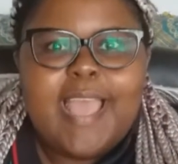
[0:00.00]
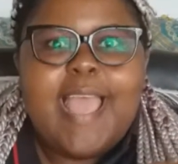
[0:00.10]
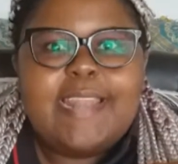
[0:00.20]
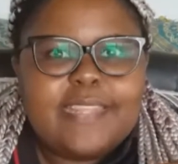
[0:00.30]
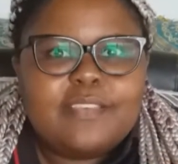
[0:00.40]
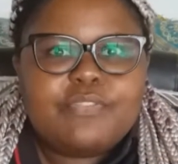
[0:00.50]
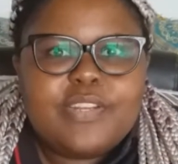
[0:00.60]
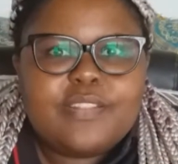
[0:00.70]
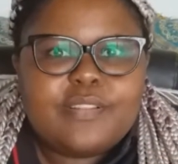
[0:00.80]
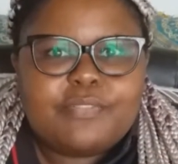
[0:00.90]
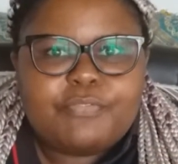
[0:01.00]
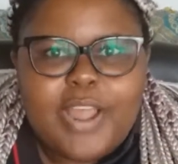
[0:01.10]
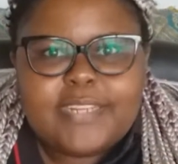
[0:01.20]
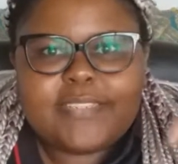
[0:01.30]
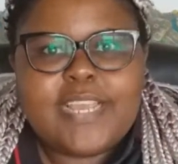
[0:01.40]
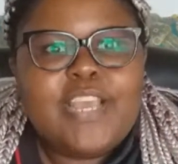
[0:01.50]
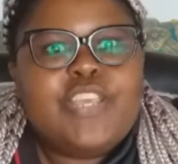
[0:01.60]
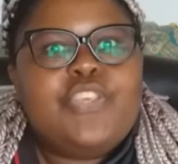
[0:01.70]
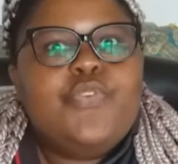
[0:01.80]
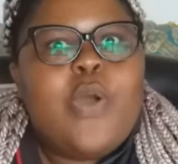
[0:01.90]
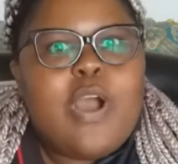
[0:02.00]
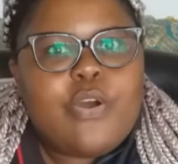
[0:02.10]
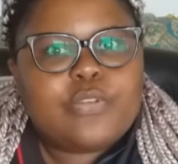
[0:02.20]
And even in the front, you are